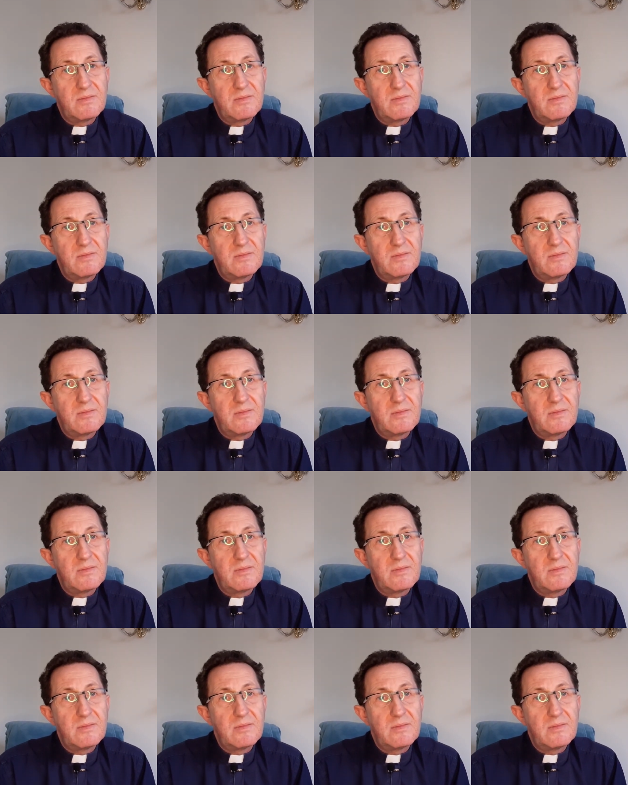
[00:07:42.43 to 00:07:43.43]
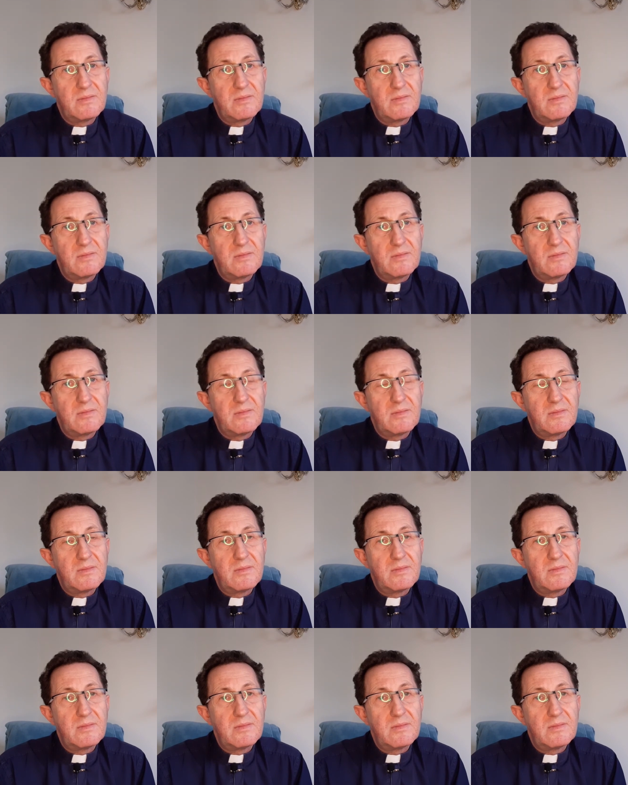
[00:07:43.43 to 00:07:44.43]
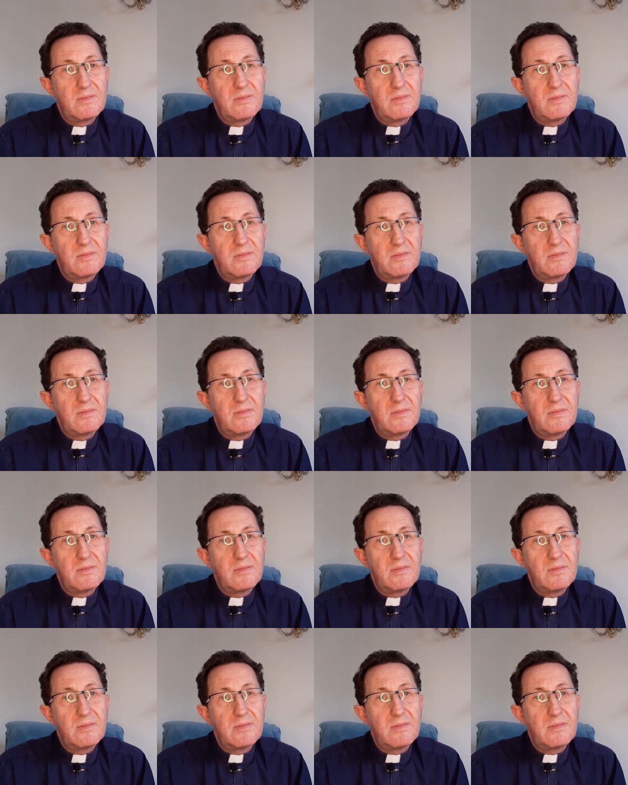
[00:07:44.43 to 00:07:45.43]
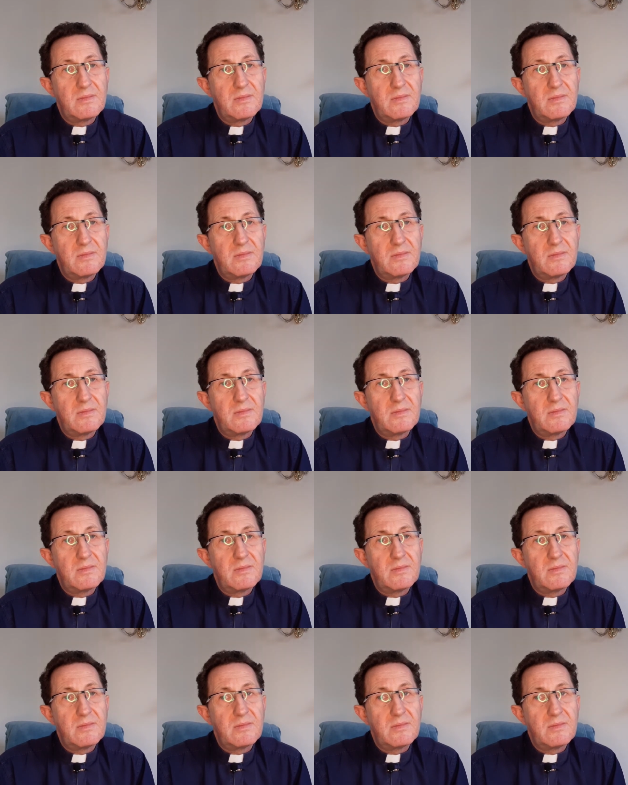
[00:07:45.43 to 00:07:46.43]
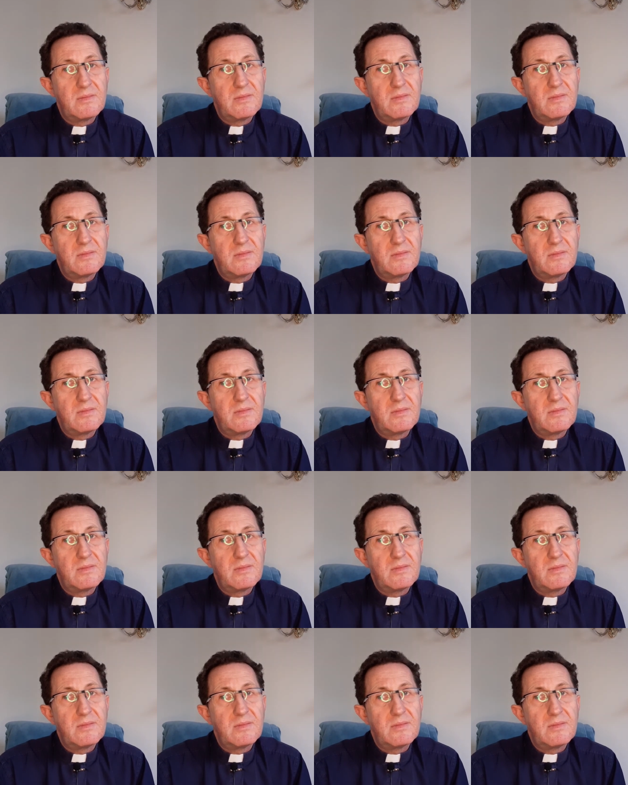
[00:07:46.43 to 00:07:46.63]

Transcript: Nothing is said.